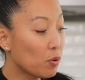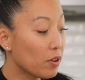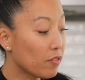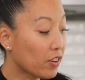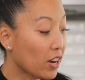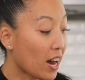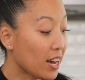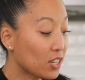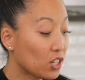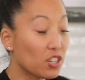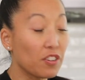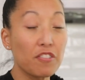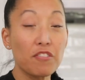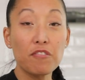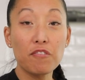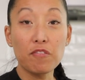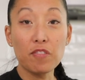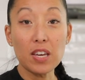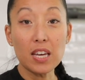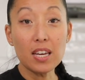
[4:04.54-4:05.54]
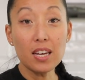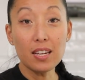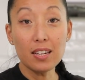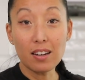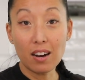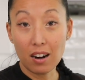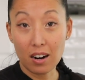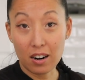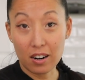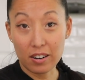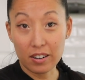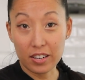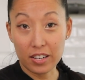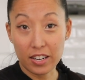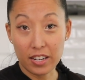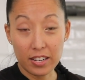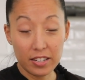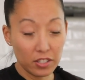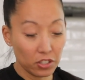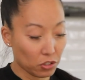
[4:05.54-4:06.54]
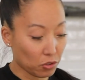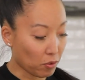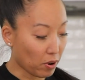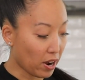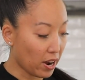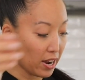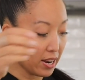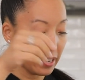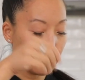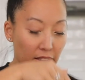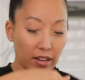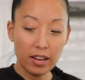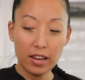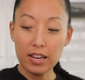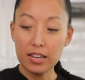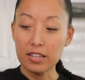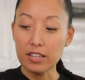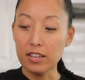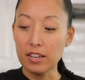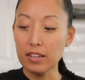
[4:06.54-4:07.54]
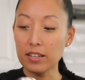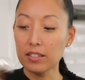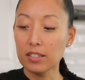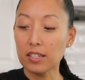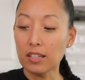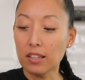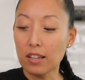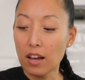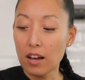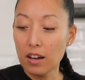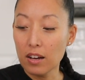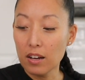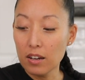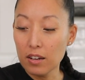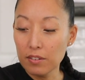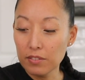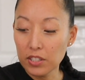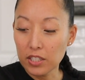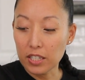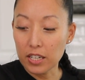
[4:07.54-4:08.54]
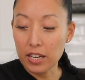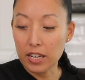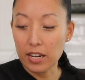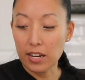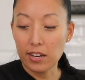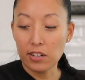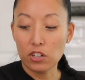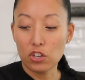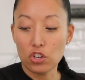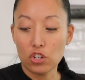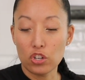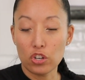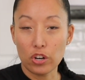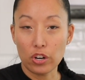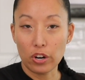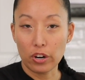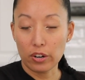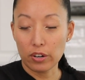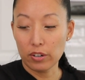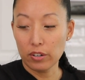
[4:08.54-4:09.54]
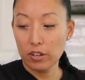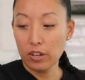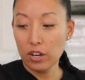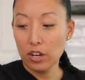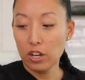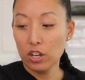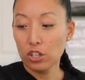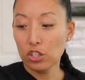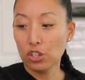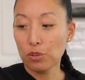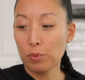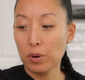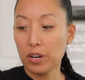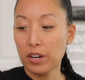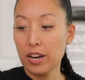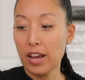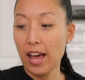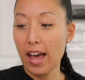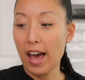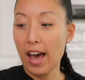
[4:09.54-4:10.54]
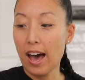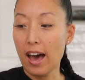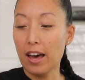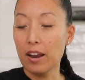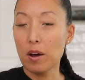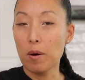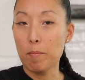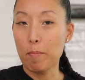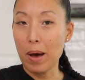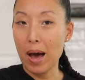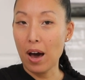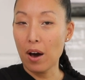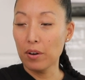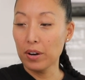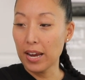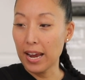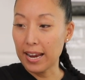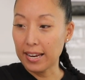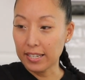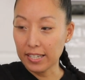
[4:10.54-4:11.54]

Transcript: We've got to feed our yeast, right? Yeast loves to eat sugar. So we're gonna add about a